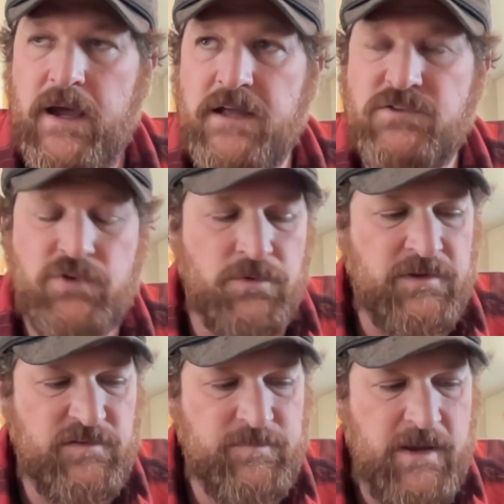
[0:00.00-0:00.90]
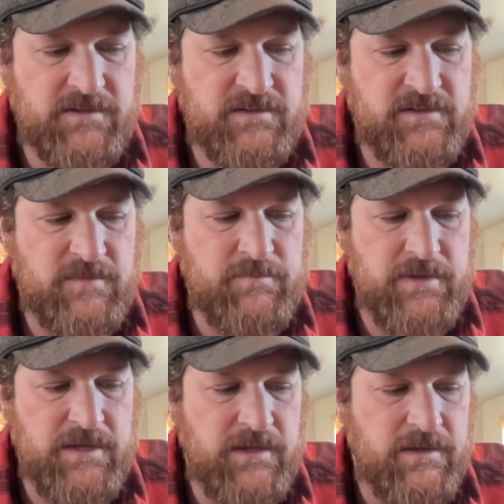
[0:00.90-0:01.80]
I don't expect it to
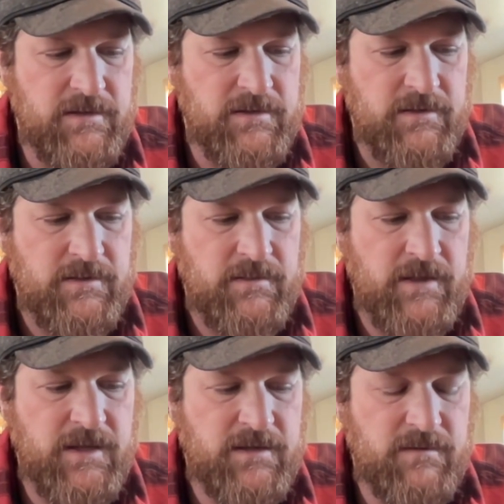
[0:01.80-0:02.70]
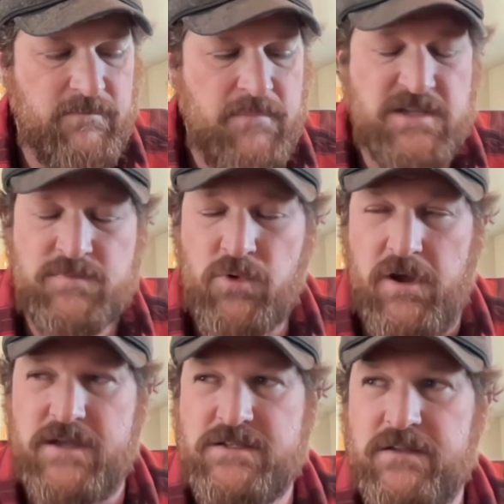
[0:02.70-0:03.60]
be like
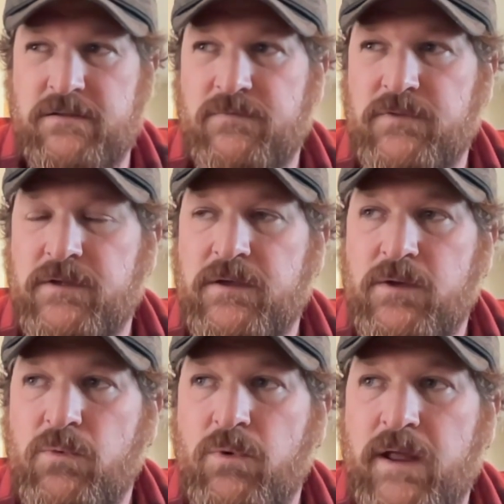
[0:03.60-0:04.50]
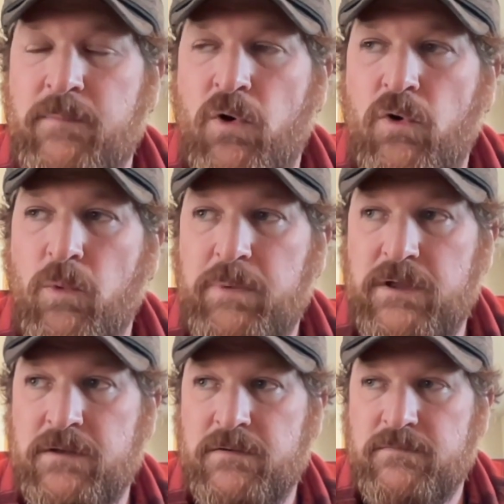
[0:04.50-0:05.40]
mesmerizing. What I'm
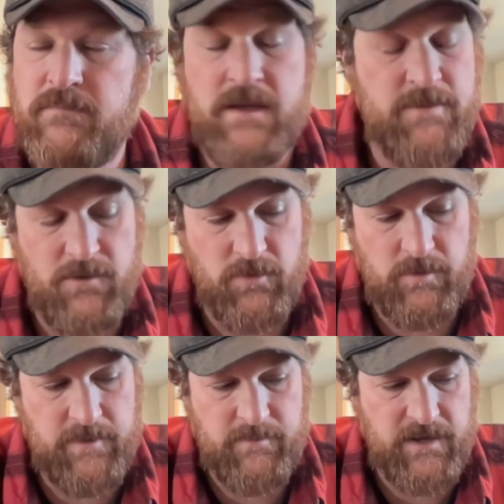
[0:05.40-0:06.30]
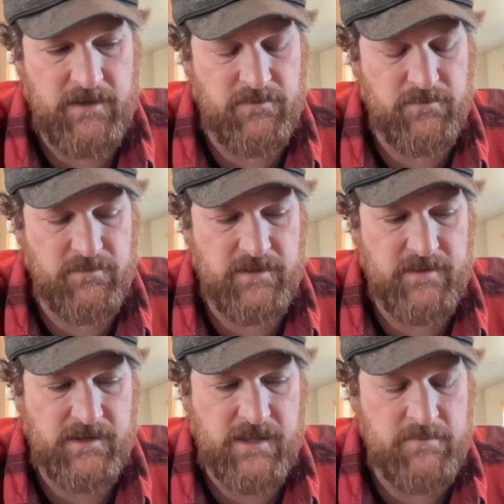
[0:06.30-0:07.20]
hoping, maybe it will be, but I don't know
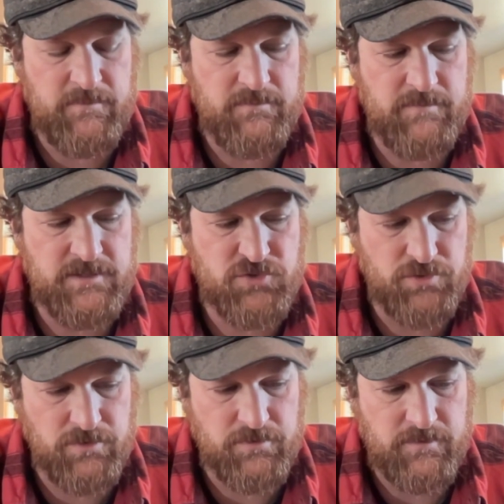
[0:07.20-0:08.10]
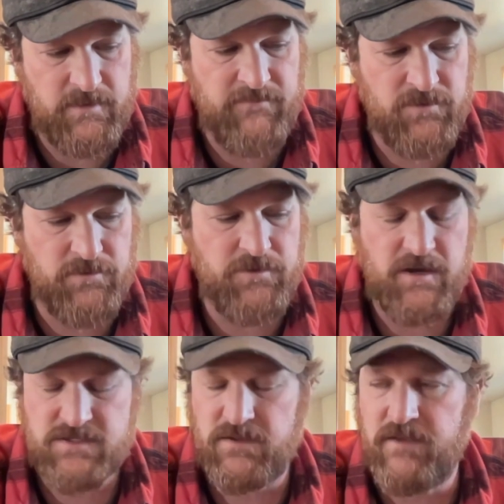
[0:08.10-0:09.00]
that can be true. 11-year-old
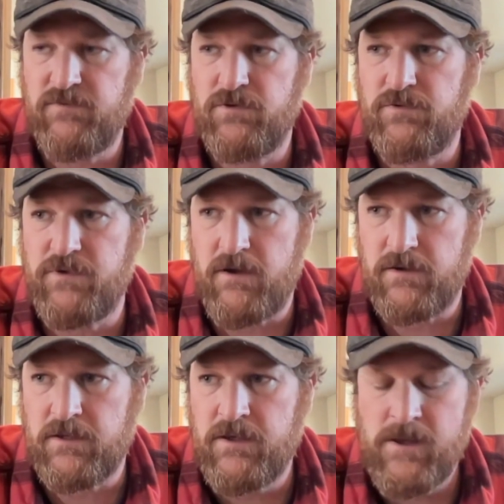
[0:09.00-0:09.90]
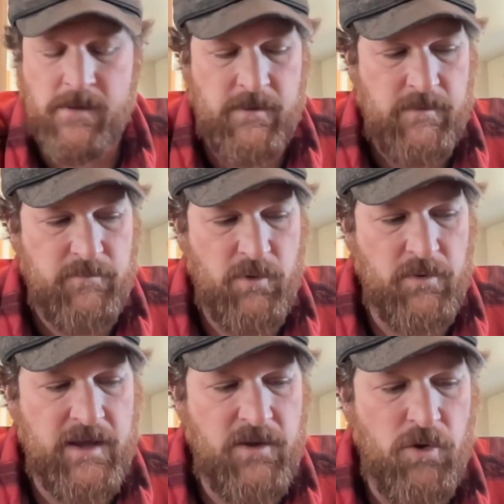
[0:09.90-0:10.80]
dog is an 11-year-old dog. But
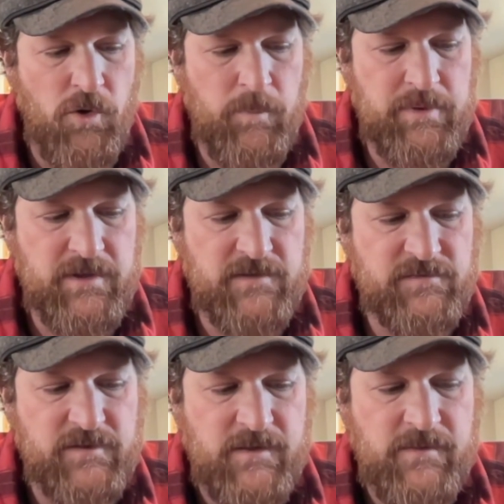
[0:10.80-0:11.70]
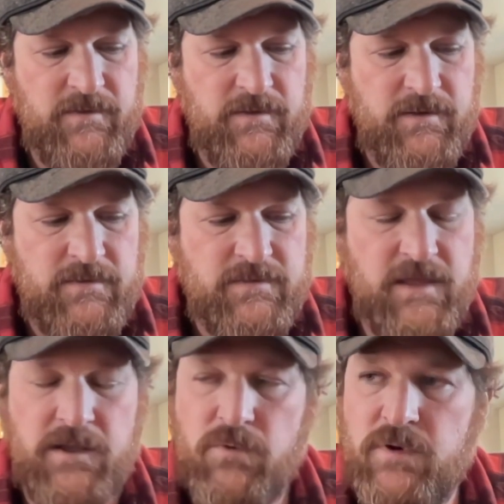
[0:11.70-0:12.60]
what I hope is
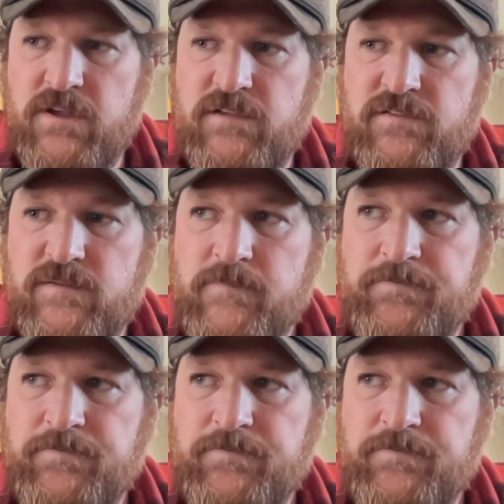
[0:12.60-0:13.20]
that it was,